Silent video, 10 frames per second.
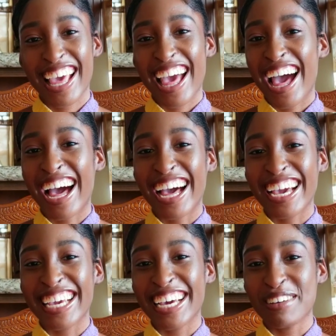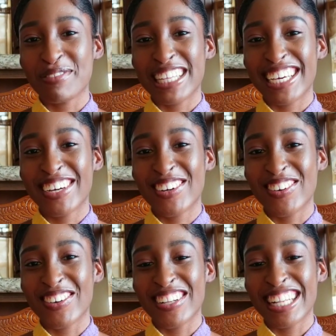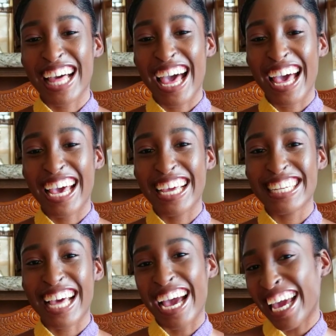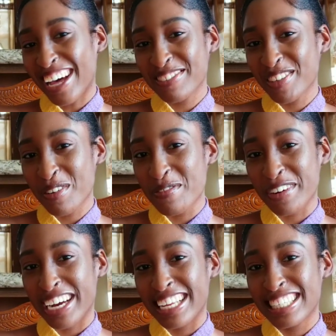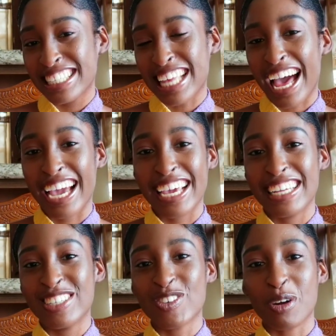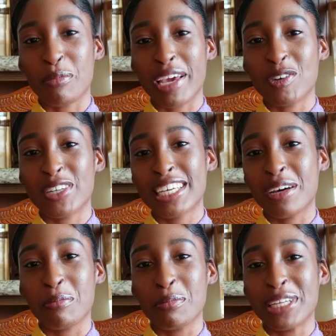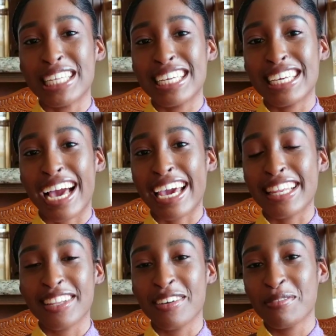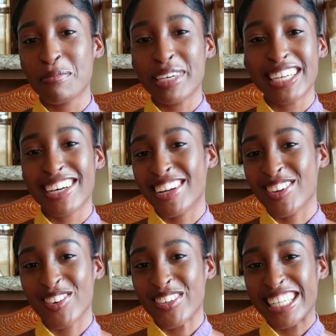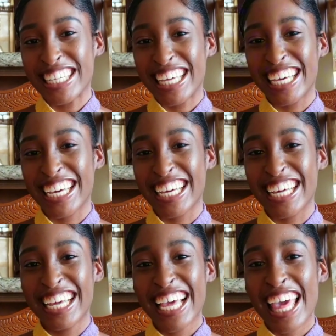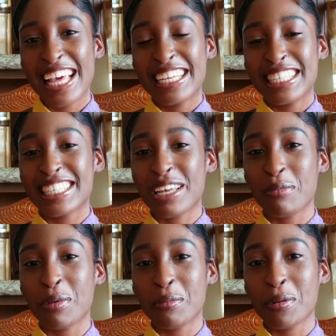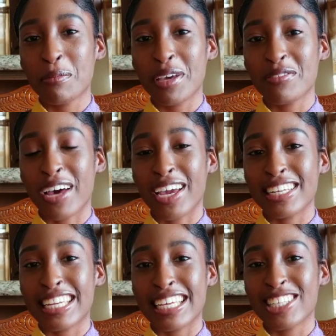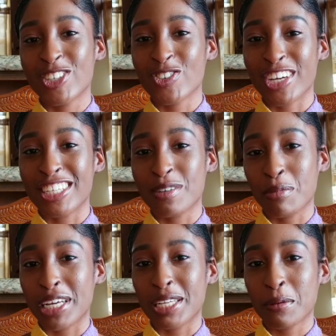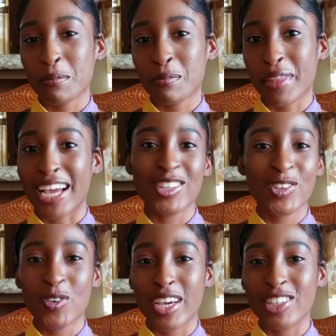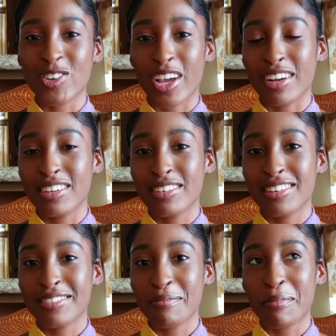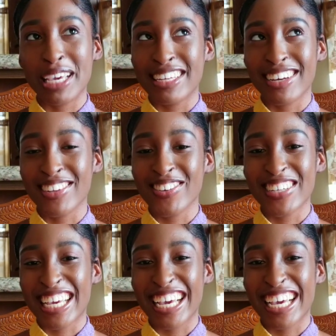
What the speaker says: Hi, I'm Nicole and I have no friends. I enjoy my own company. I love being alone. Some people may find it strange, but I do enjoy being alone.